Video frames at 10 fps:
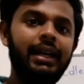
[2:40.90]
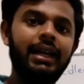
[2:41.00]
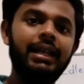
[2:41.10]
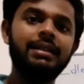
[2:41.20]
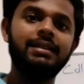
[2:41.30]

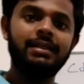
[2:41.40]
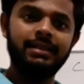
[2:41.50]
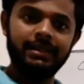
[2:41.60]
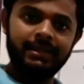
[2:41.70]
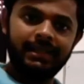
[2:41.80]

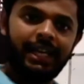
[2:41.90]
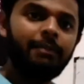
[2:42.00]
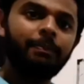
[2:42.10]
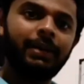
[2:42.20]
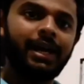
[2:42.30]
In
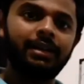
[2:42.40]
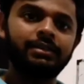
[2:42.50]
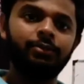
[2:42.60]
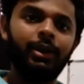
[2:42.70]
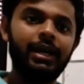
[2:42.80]
same
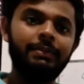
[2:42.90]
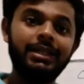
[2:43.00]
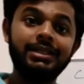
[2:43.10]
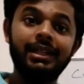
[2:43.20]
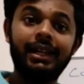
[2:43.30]
plants where I
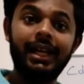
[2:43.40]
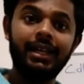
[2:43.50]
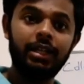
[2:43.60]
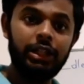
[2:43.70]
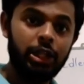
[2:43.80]
mentioned
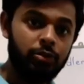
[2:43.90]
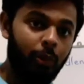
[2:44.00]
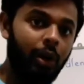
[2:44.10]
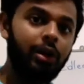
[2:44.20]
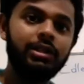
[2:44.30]
like the
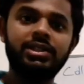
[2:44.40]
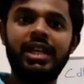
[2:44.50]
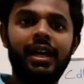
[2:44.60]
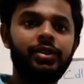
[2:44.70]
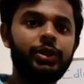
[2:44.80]
small
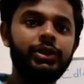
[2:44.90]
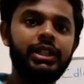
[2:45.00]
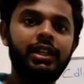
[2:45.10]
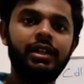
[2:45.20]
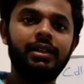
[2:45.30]
jack or
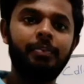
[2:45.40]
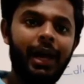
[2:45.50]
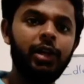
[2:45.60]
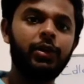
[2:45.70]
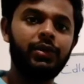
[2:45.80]
the
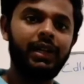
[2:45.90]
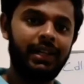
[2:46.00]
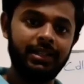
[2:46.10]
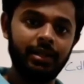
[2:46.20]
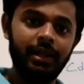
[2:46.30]
mango
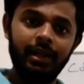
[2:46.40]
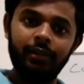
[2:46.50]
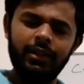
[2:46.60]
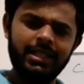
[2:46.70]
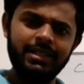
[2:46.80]
trees,
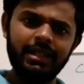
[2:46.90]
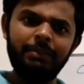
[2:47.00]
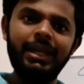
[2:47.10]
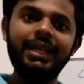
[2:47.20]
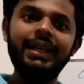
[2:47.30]
which is
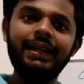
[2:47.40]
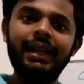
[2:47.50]
immediately